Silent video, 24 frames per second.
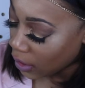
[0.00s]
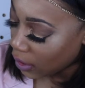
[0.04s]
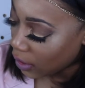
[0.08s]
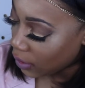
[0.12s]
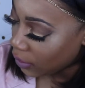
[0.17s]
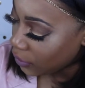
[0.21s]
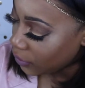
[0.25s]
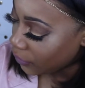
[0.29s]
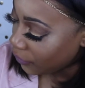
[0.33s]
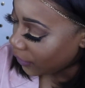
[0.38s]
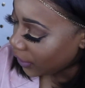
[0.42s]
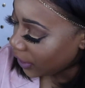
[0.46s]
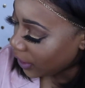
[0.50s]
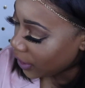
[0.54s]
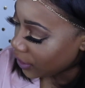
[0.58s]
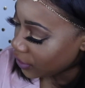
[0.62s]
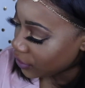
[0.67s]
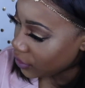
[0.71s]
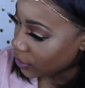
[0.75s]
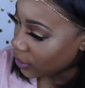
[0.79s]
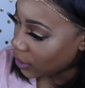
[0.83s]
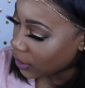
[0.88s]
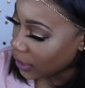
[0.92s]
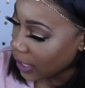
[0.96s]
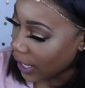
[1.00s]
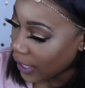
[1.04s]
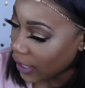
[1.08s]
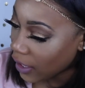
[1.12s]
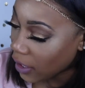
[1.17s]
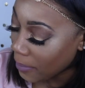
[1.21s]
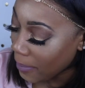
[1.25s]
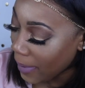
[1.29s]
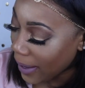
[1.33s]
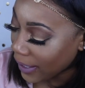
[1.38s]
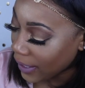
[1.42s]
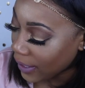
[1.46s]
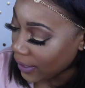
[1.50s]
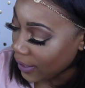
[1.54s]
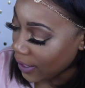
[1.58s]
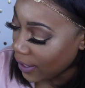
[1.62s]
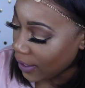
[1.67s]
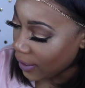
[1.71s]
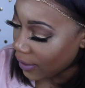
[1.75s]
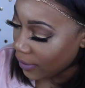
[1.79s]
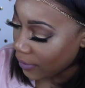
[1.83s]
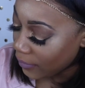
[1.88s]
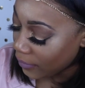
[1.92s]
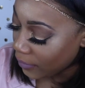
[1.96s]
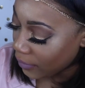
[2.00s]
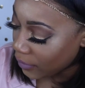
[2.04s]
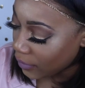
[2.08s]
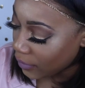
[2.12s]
You finished? Okay, go back in there.